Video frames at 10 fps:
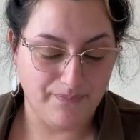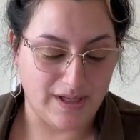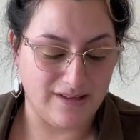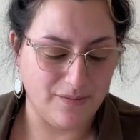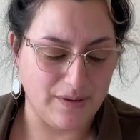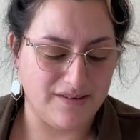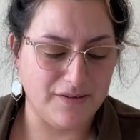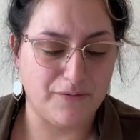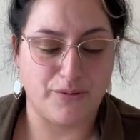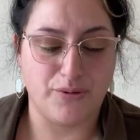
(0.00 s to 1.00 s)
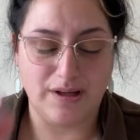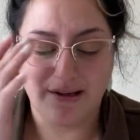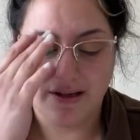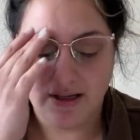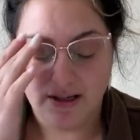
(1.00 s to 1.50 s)
It's a it's a
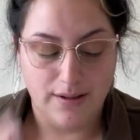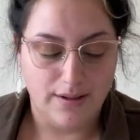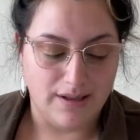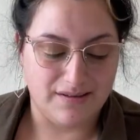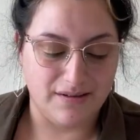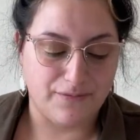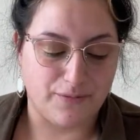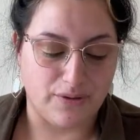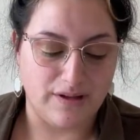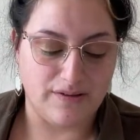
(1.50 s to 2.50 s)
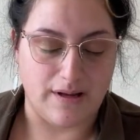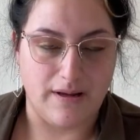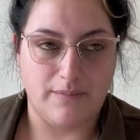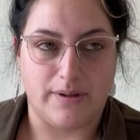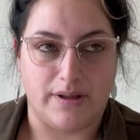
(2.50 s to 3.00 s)
fruity, it's a fruity
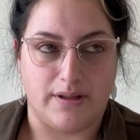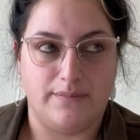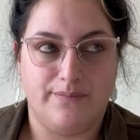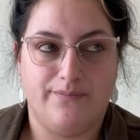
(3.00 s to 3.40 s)
scent, but